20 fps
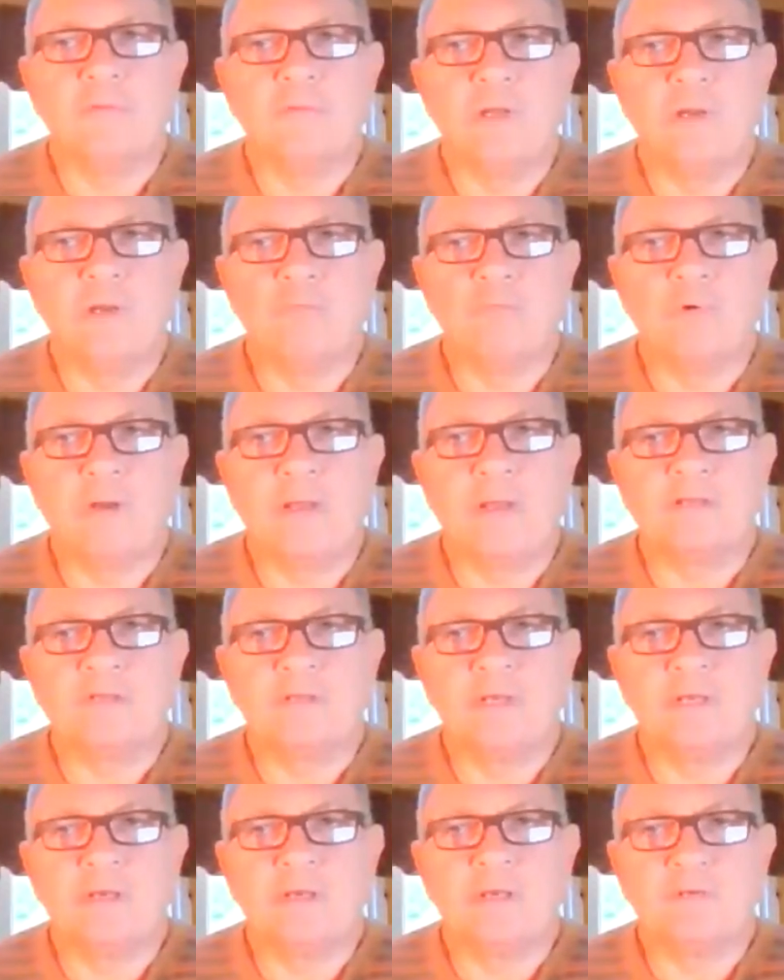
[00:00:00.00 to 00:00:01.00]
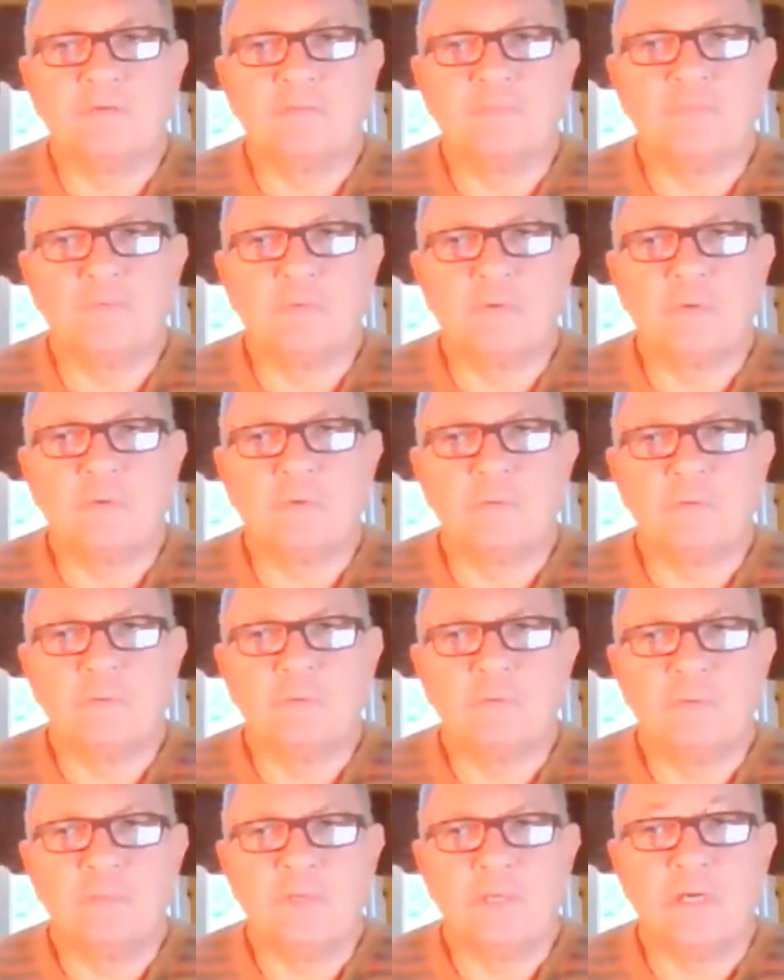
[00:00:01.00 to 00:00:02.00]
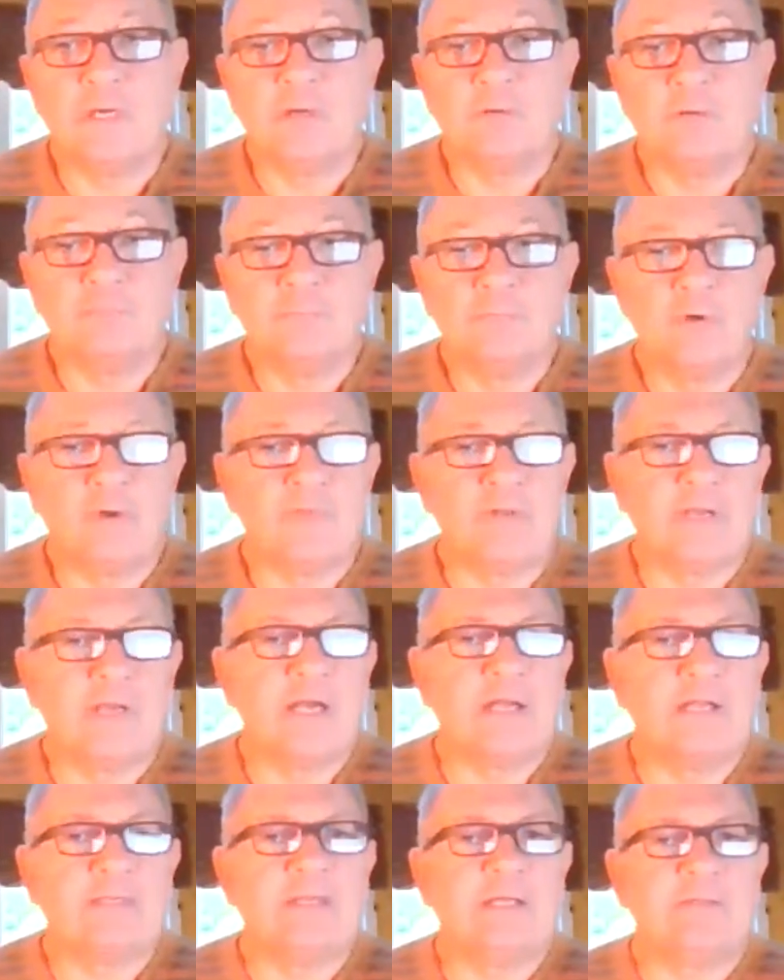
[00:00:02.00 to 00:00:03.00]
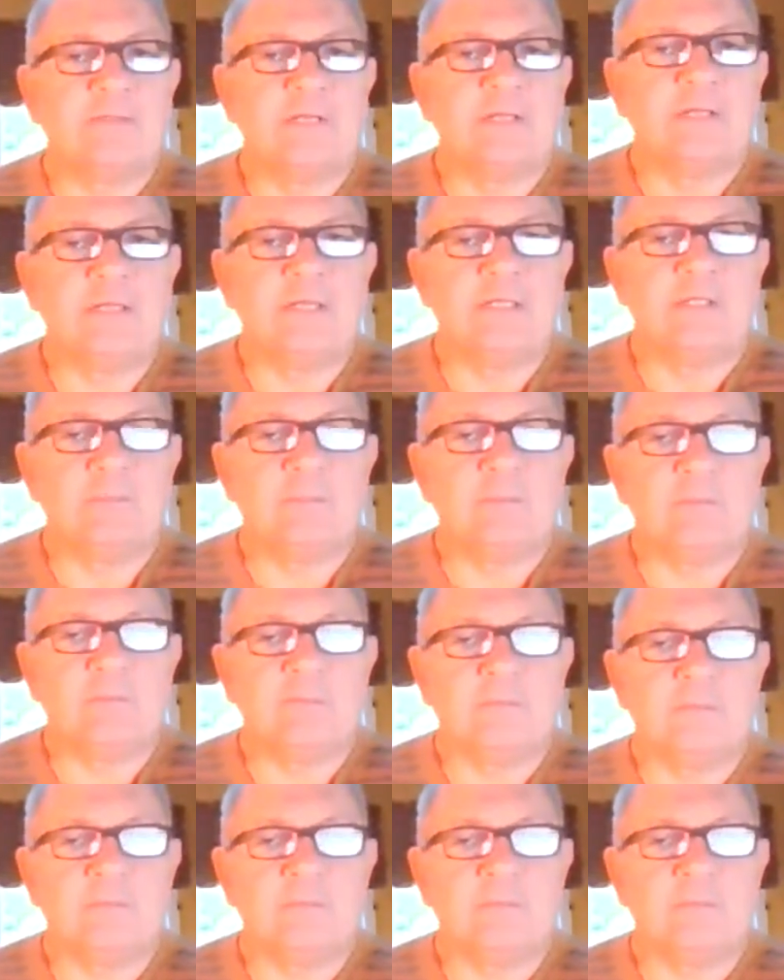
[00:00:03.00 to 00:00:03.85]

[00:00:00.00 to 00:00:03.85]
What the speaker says: they were asking us for, all the content they need to build